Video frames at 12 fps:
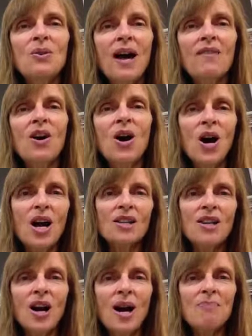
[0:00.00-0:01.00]
have a
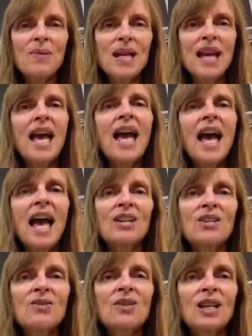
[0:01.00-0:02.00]
hard copy
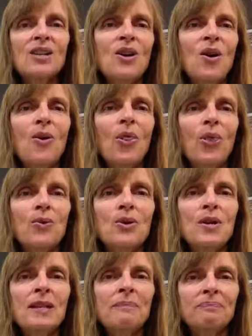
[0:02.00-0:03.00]
and you can go
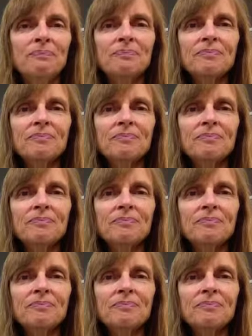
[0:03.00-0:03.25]
through it